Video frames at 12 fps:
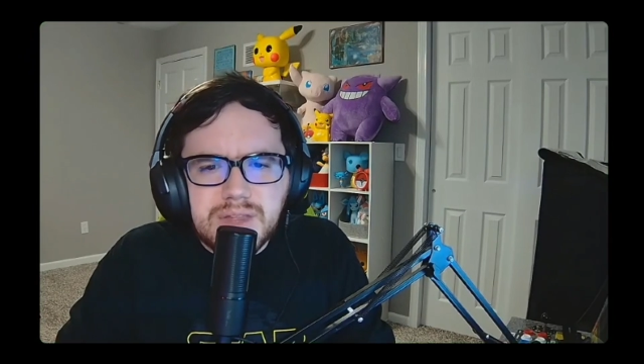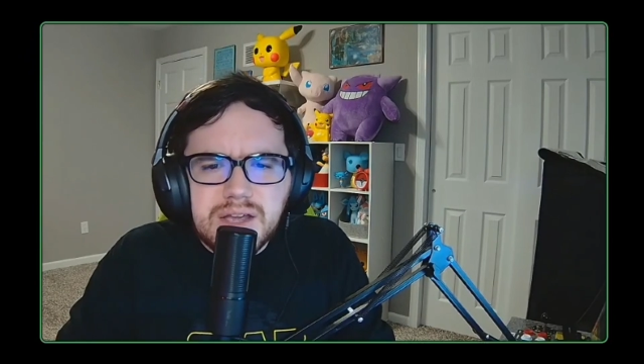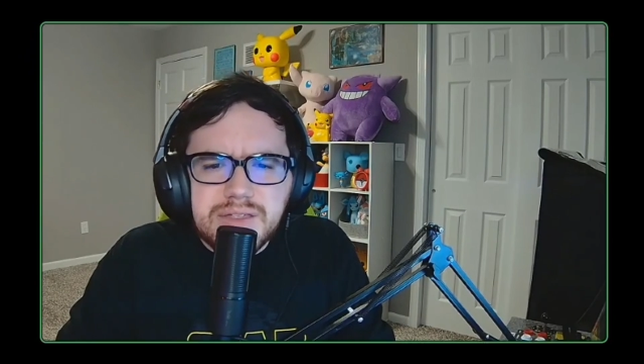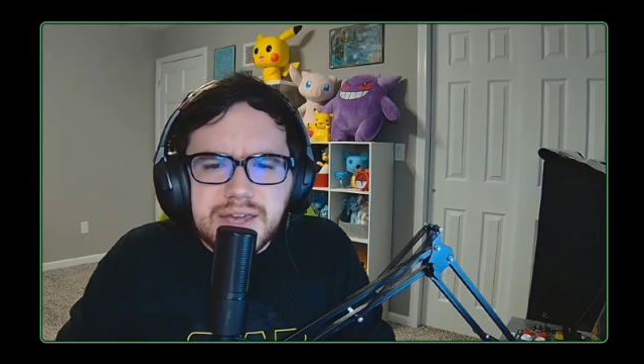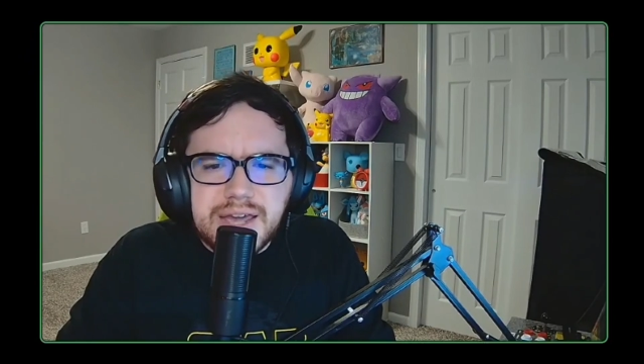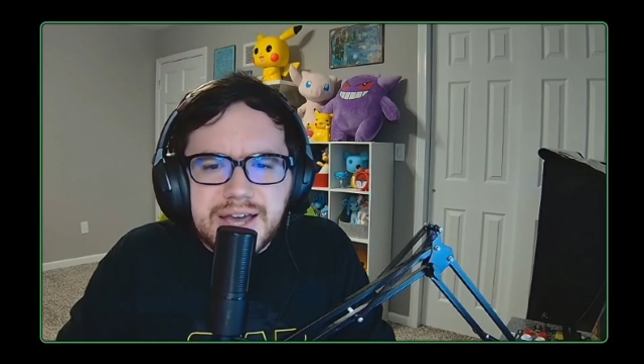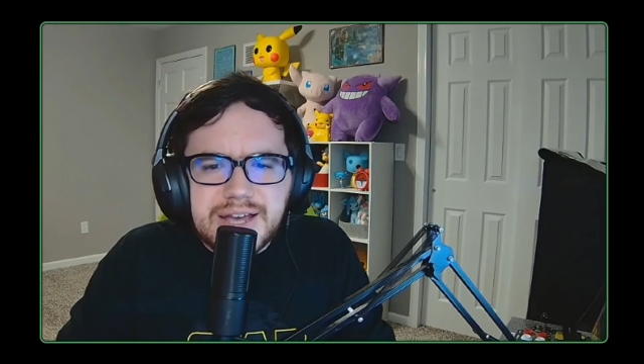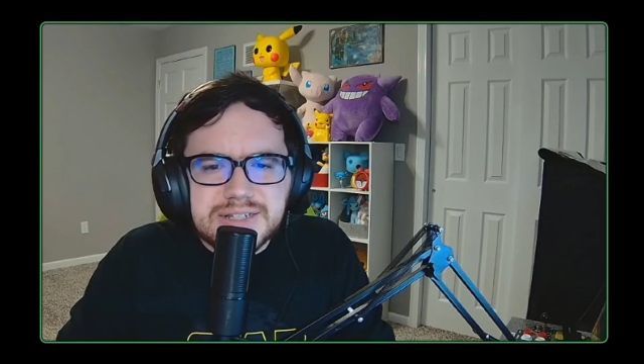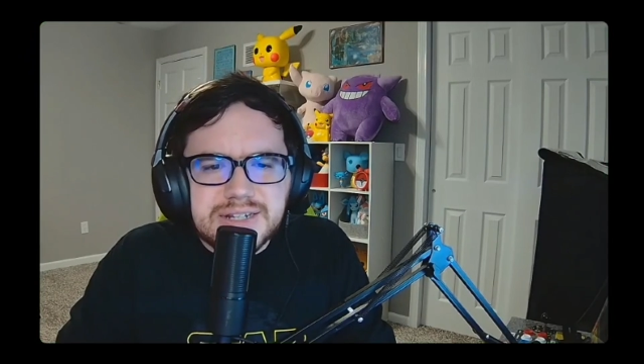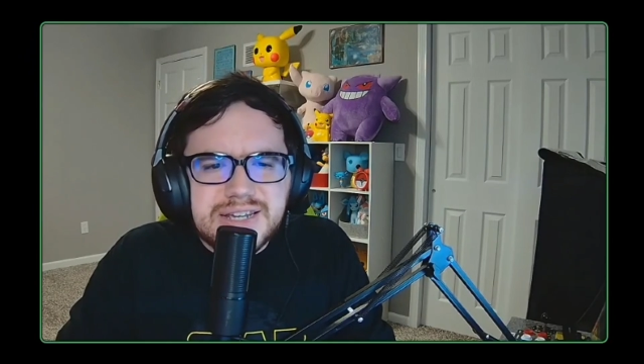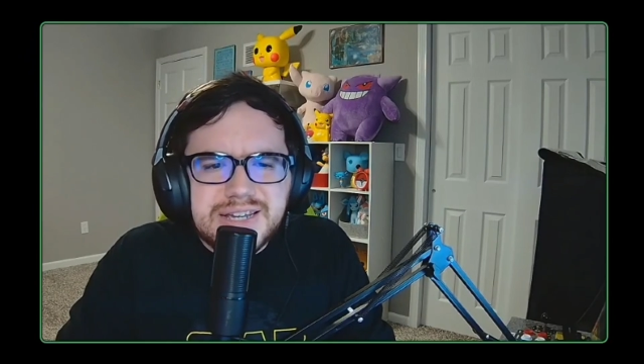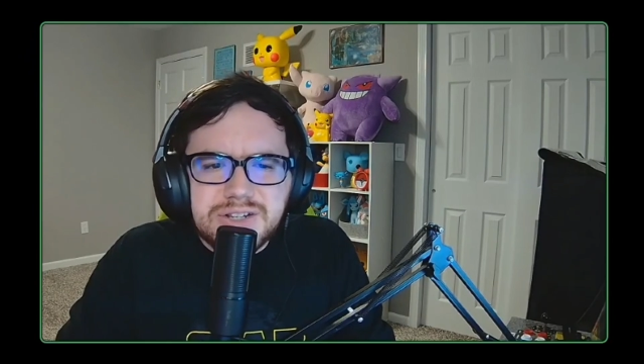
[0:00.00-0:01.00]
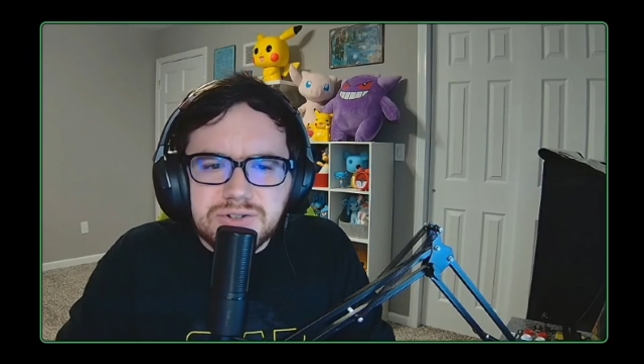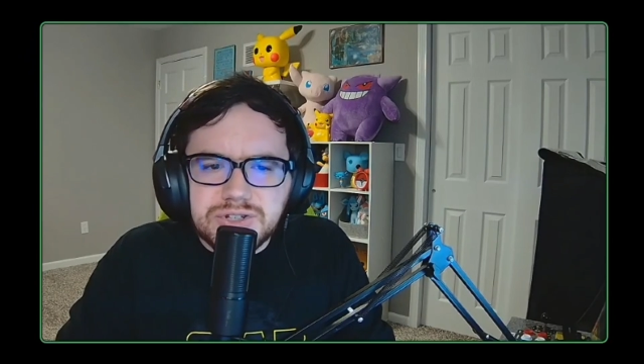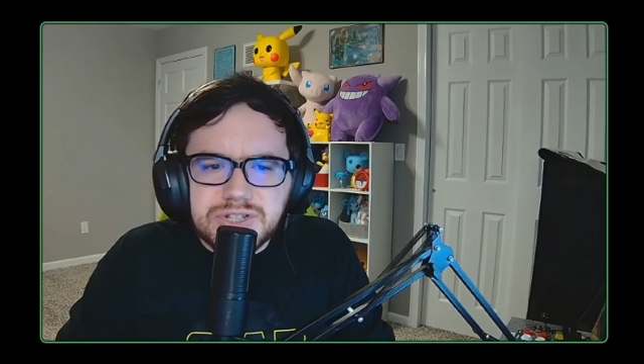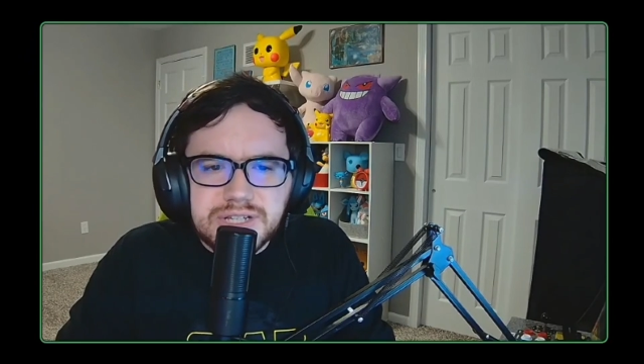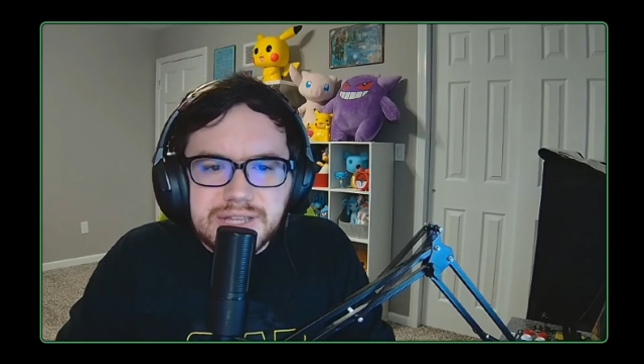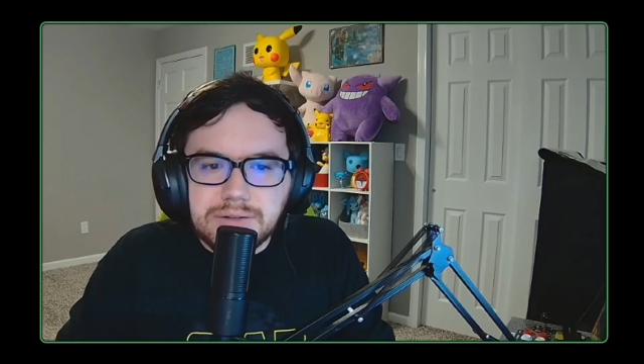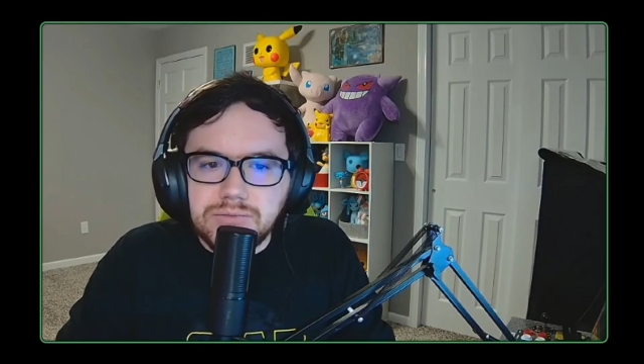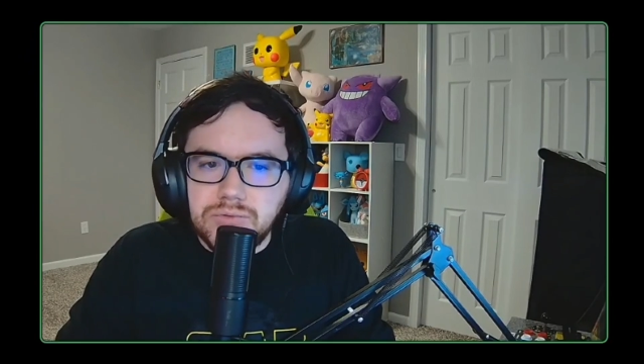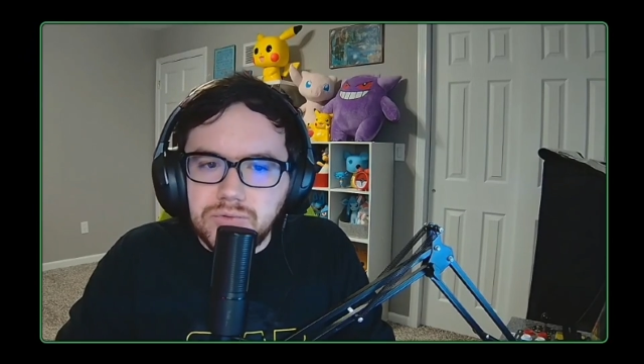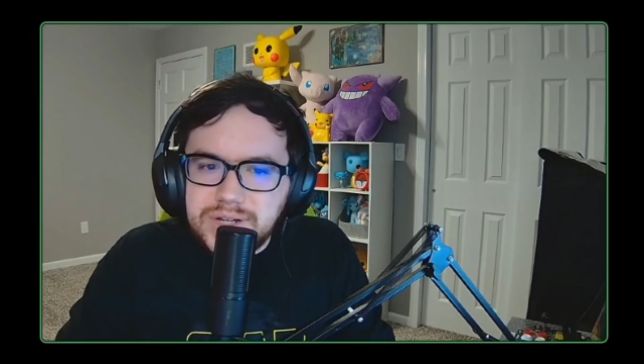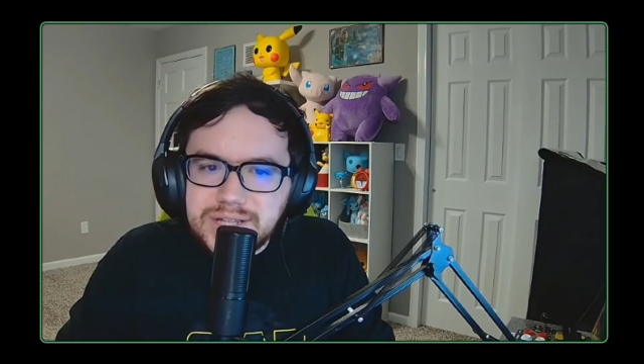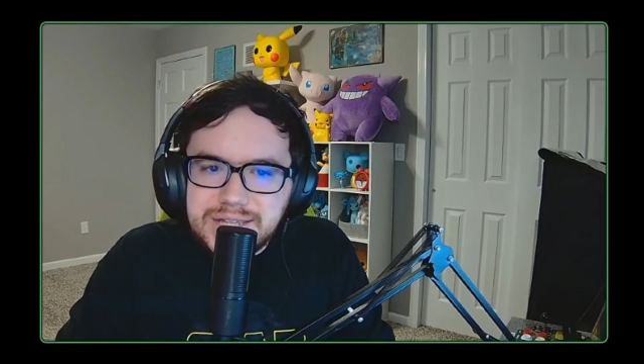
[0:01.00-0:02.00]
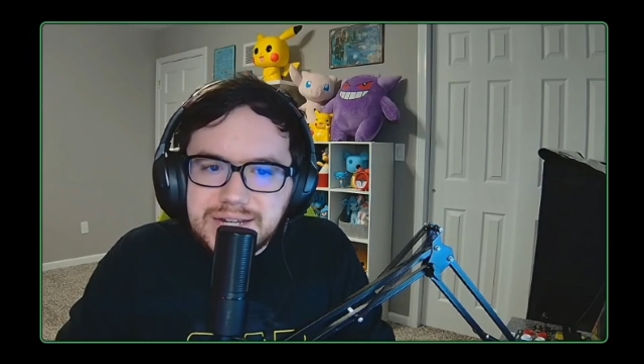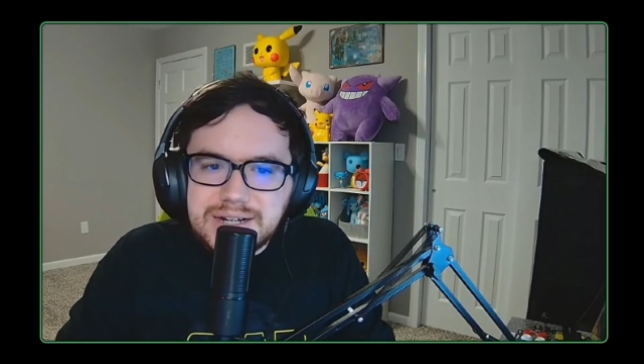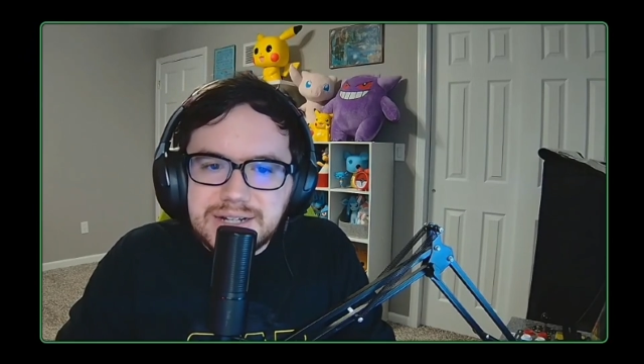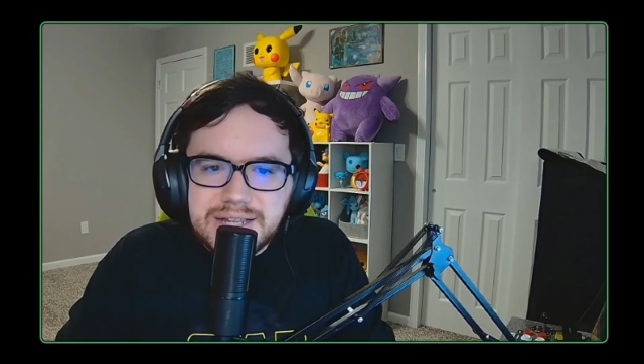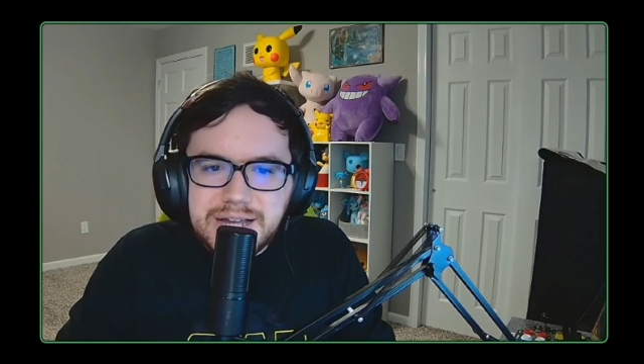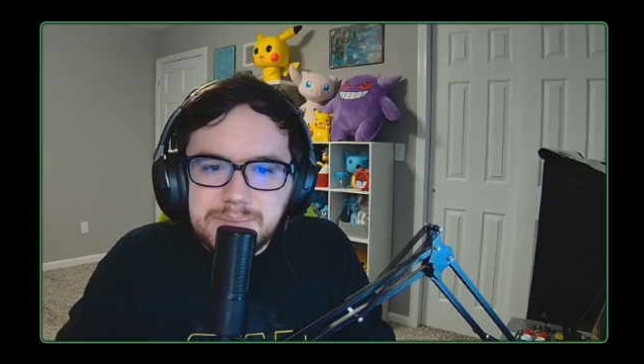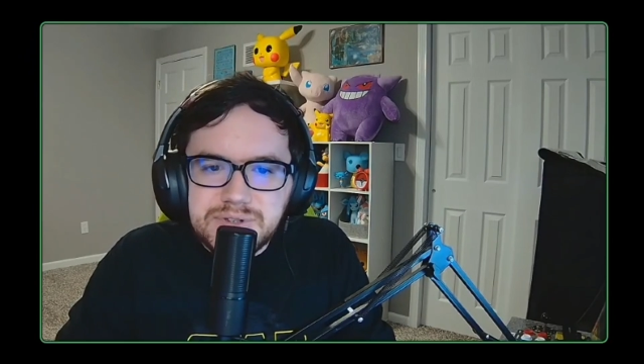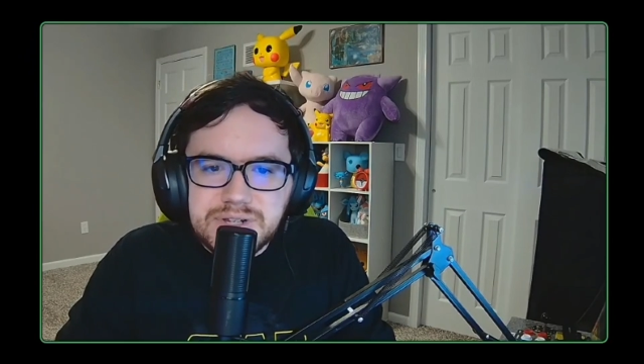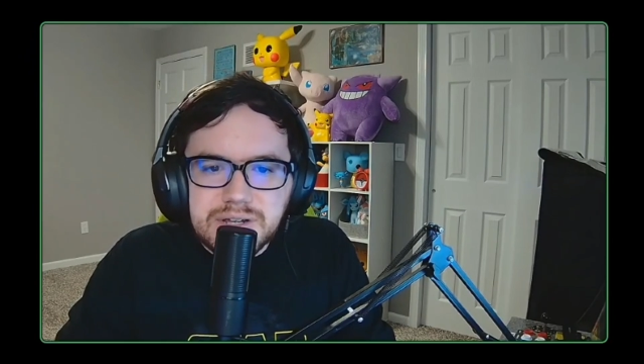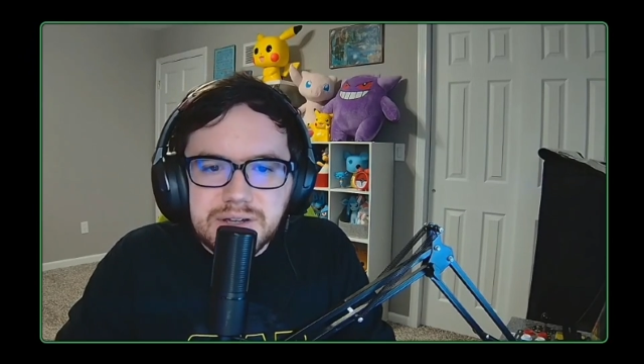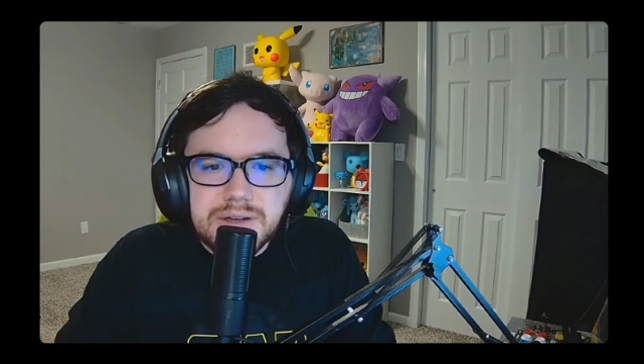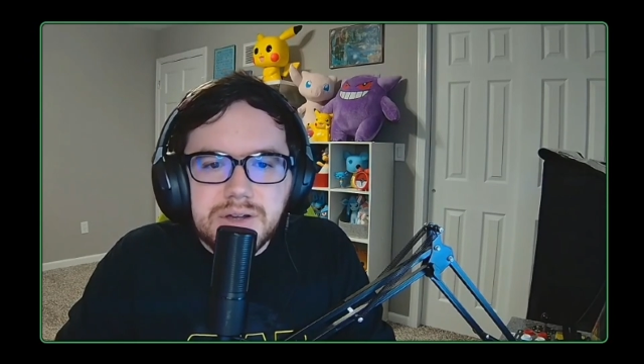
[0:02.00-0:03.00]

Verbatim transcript: They asked, is your ceiling really collapsing?